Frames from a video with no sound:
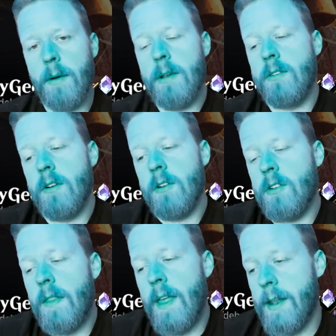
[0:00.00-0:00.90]
research
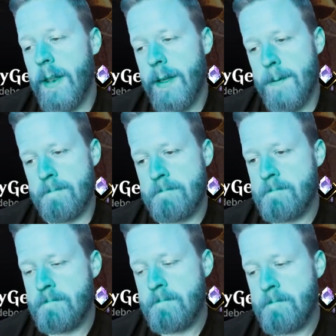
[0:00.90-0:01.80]
and then
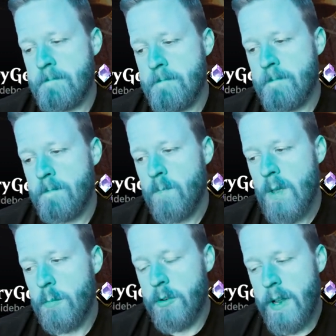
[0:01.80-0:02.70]

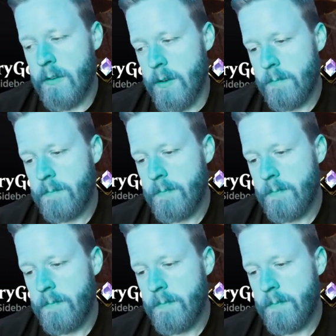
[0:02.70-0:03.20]
protect it.